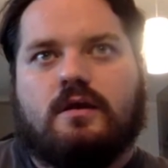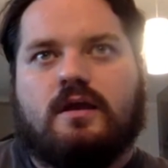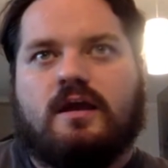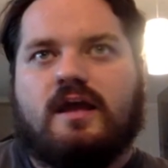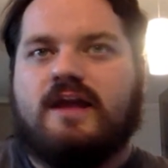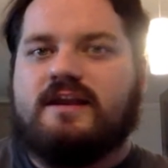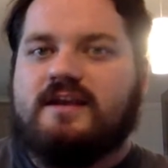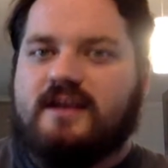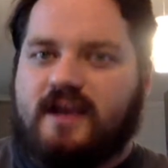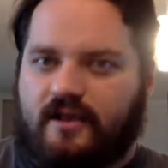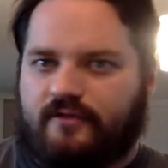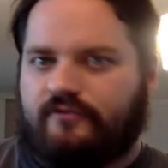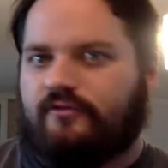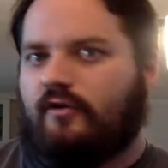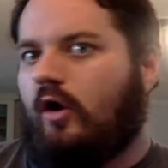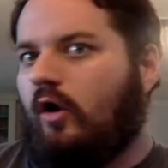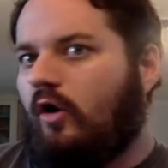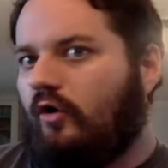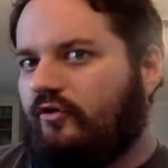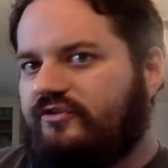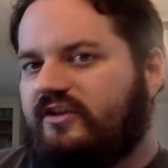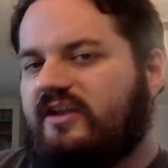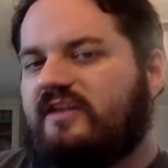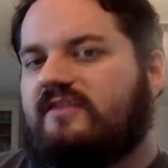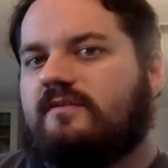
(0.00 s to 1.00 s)
And yes,
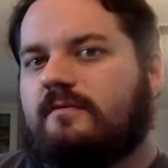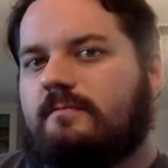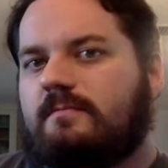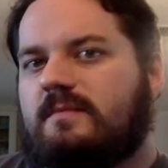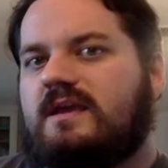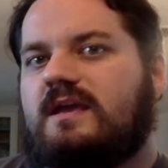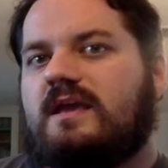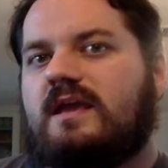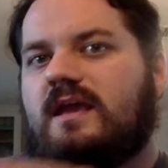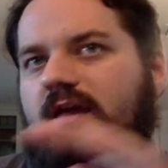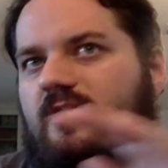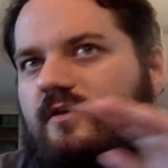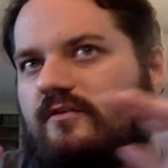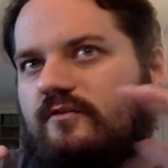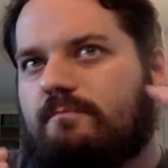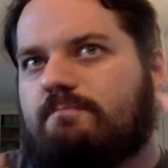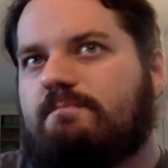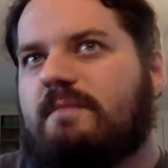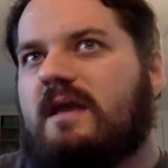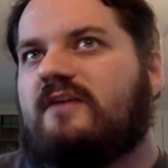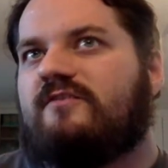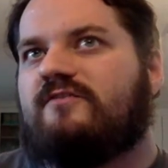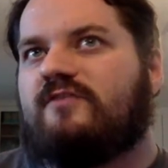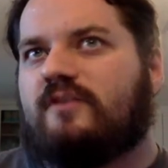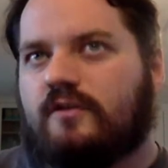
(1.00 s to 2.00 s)
Ulti to me is
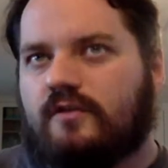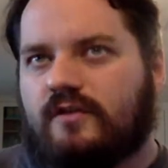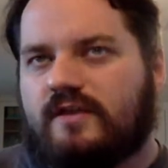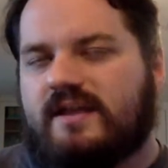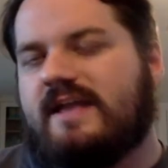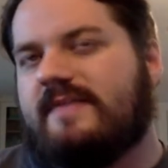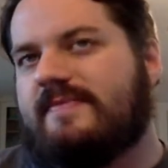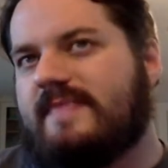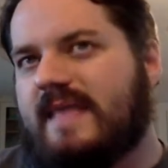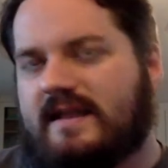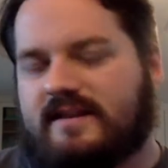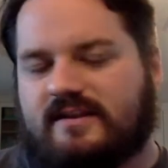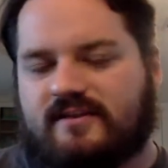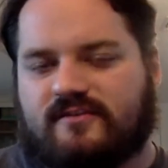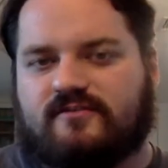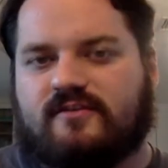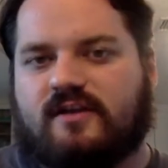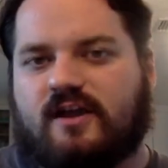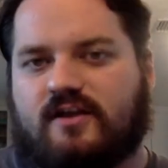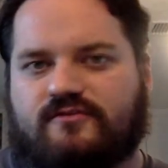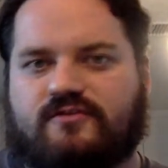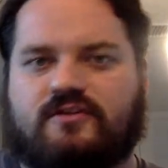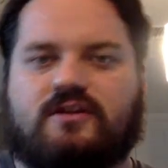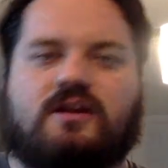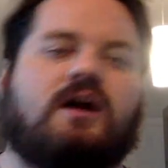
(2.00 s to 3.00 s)
basically in that
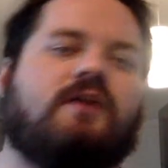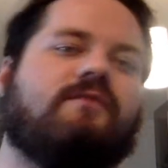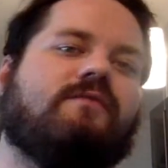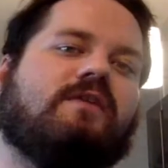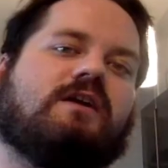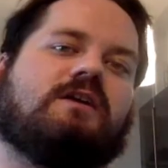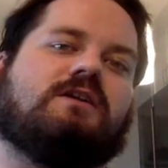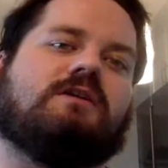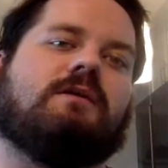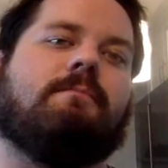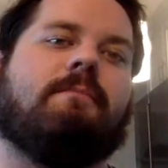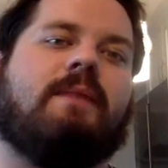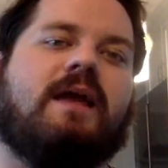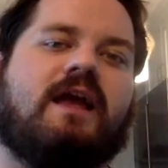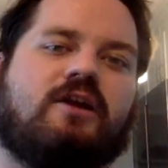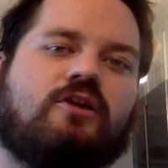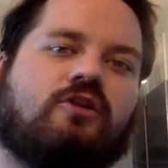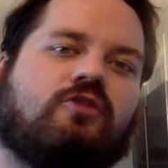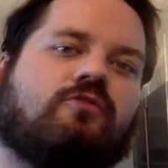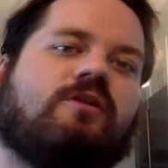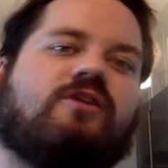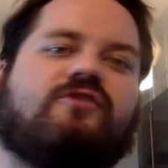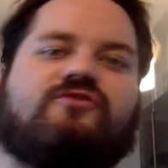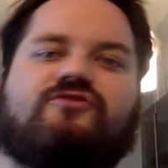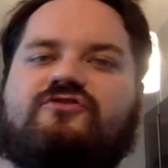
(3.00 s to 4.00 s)
discussion of a
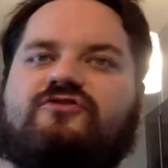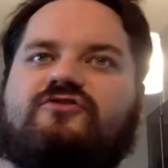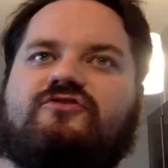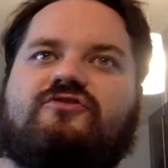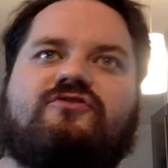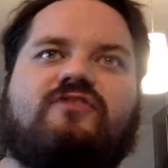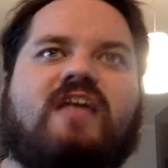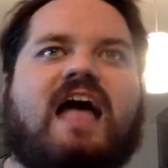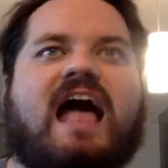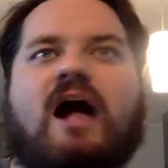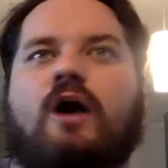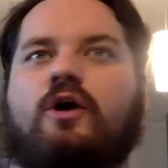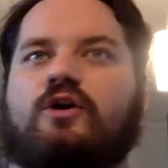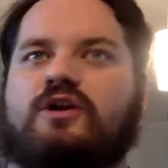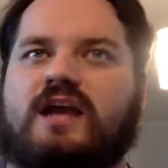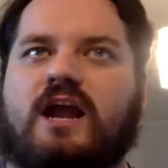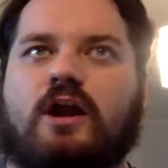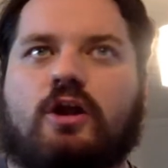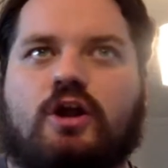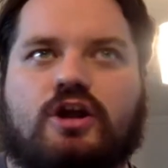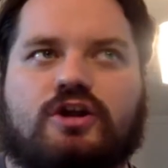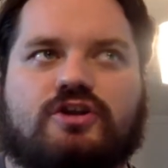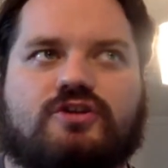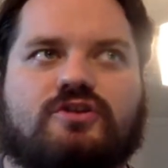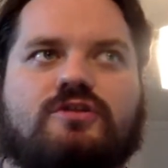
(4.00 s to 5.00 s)
commander-ish style
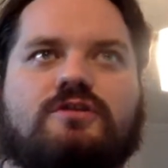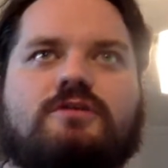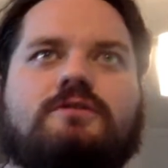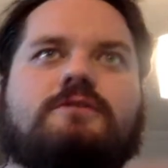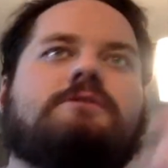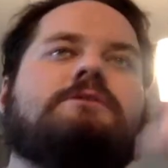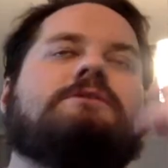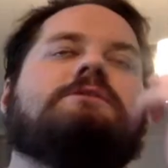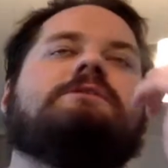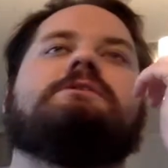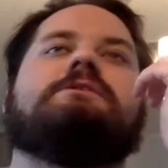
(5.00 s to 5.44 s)
character.